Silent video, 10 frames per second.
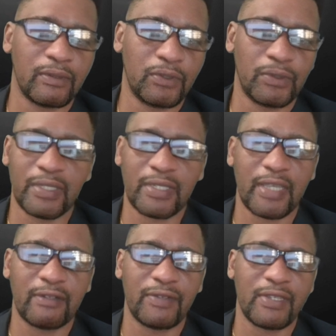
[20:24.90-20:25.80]
do the
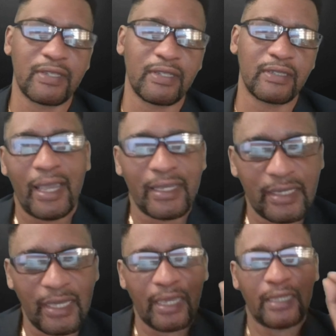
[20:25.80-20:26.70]
site visit.
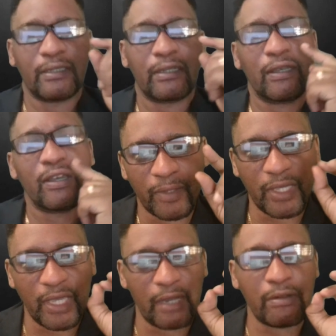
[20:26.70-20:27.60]
Again,
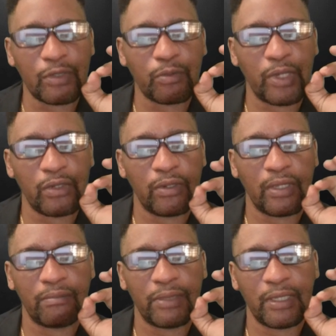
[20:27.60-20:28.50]
here is where you
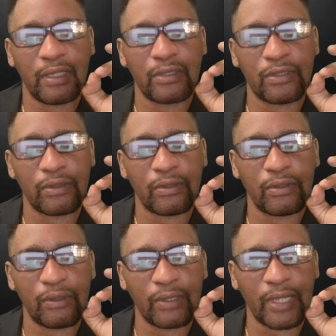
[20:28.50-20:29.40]
can begin to
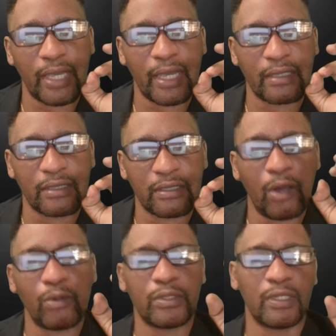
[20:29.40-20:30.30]
look at
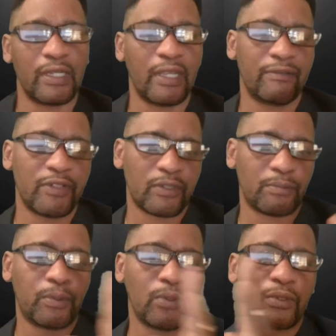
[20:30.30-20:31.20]
how to leverage a
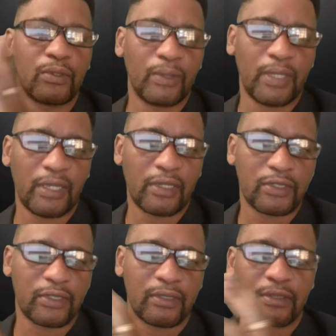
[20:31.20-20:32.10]
poor
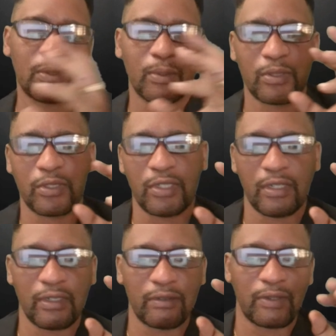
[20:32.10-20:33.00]
location to
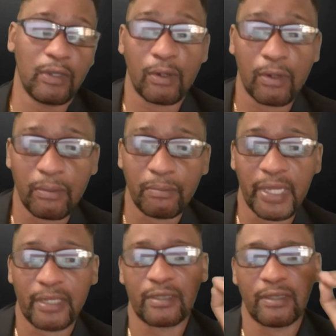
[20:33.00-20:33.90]
achieve your
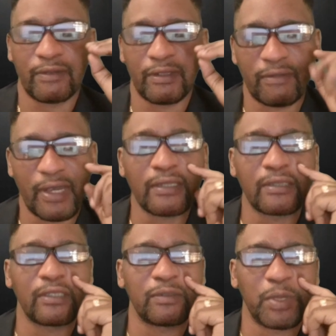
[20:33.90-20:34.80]
competitive
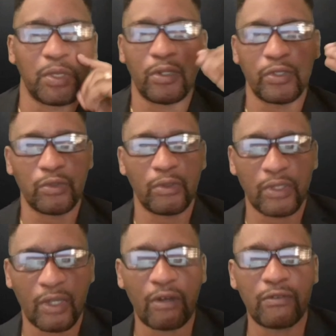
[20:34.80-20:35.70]
advantage, because you're
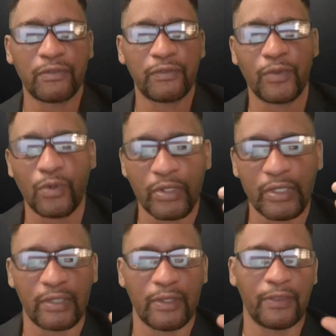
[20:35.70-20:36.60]
now
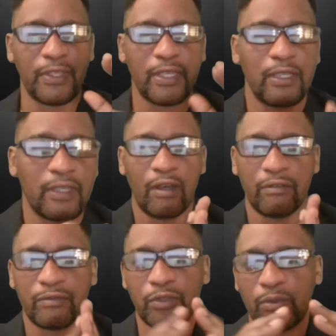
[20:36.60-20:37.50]
forced to think
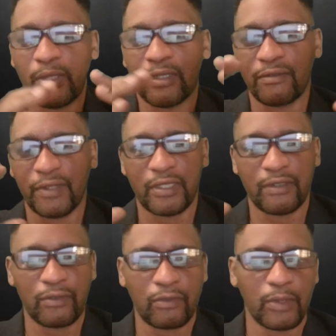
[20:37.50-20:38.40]
of new
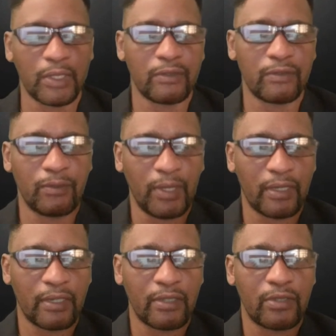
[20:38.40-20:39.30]
innovative creative
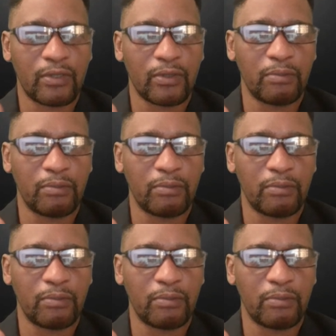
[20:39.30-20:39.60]
ways to